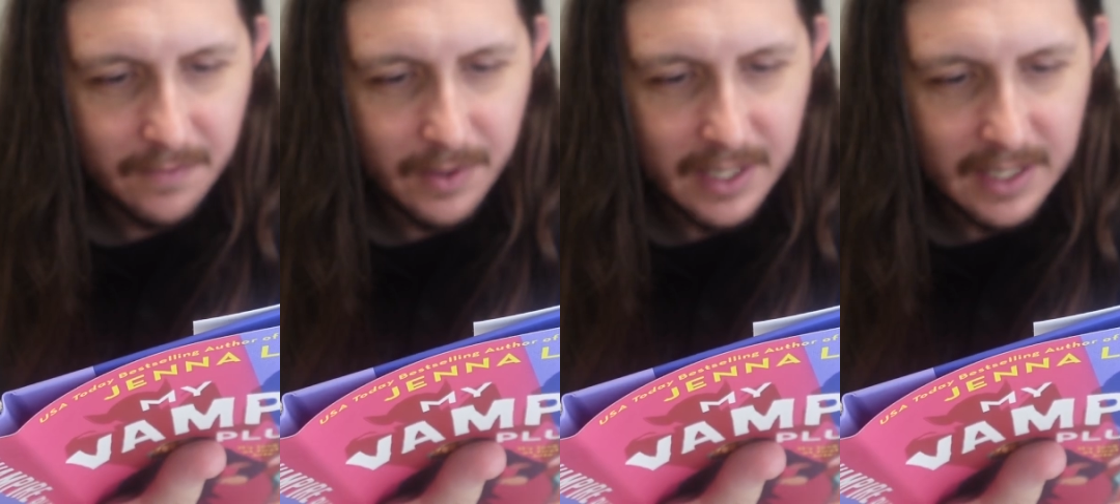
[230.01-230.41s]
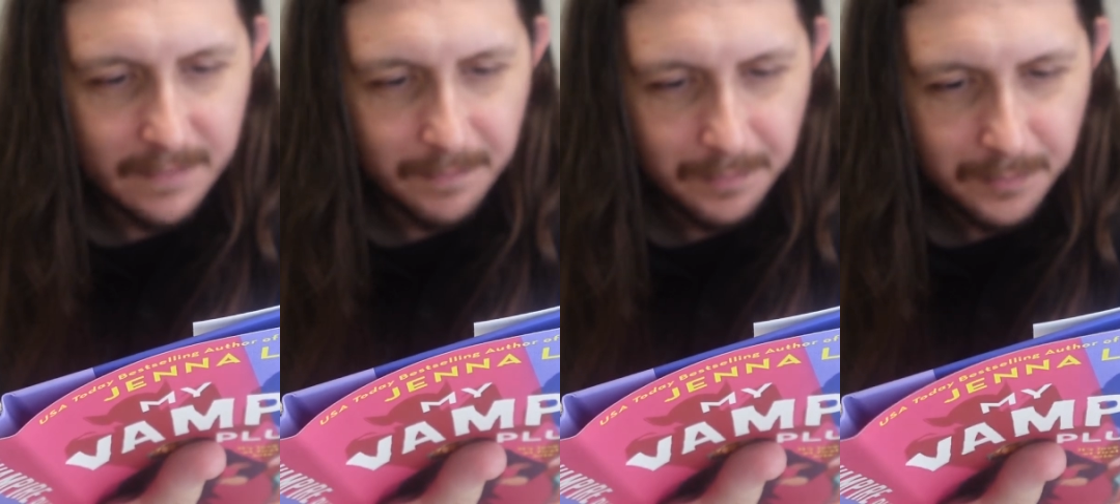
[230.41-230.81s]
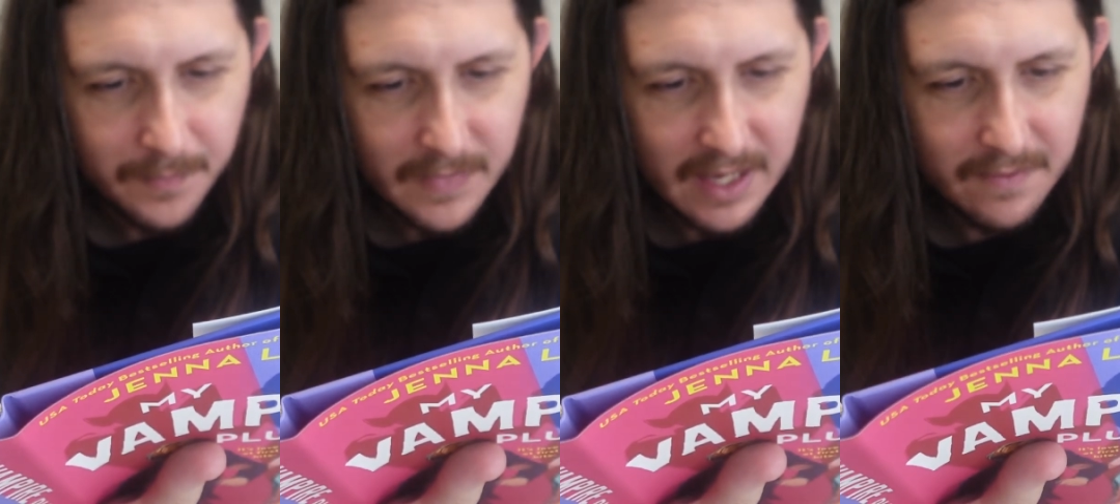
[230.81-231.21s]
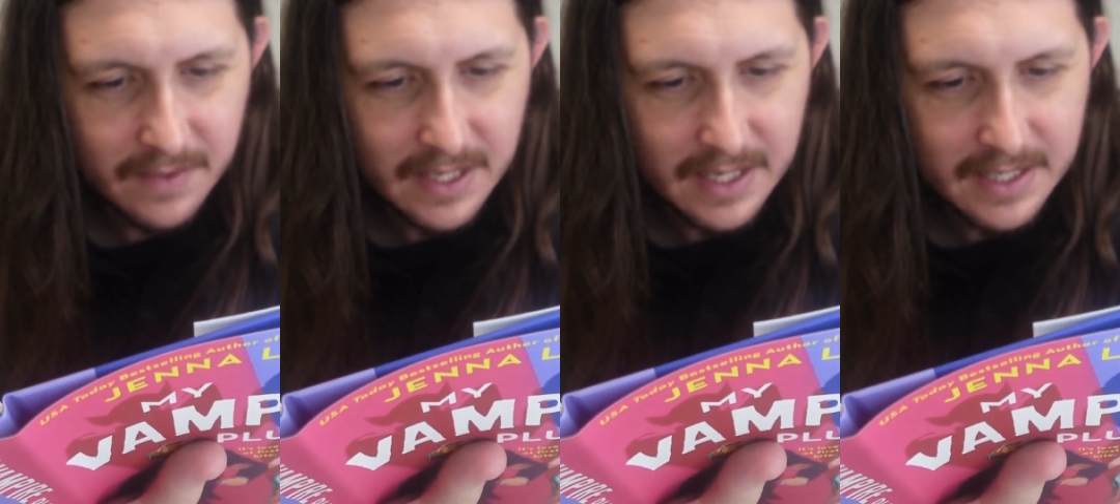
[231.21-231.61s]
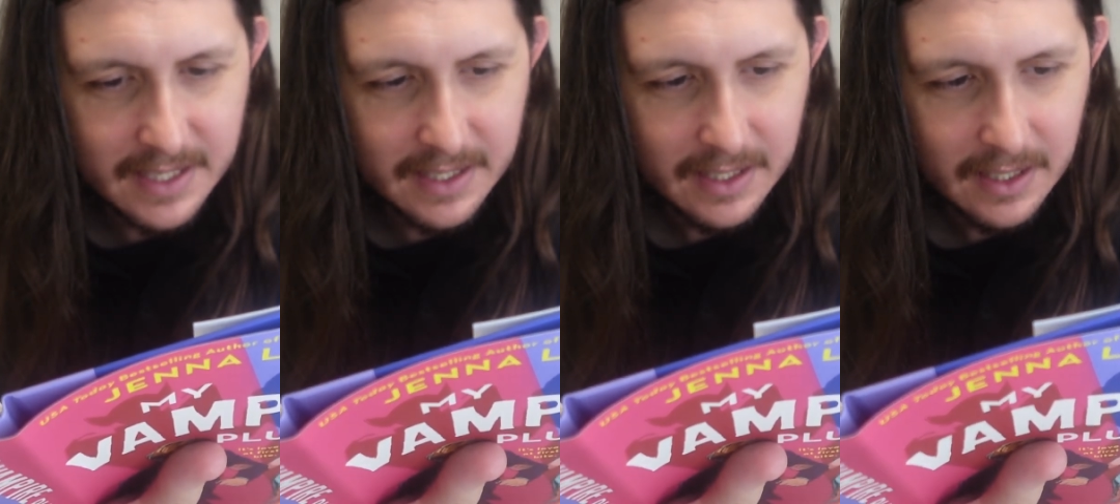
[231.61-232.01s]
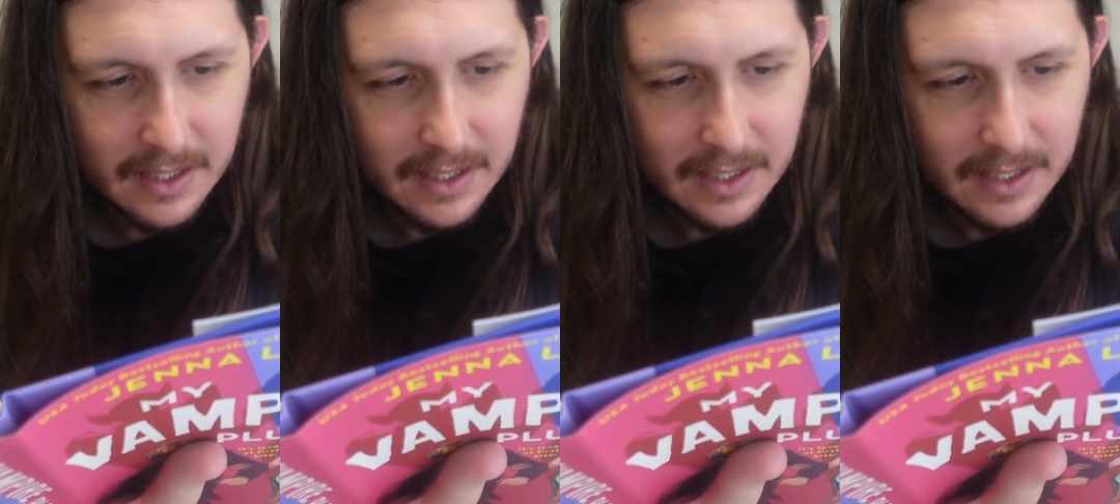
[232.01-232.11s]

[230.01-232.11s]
When an invitation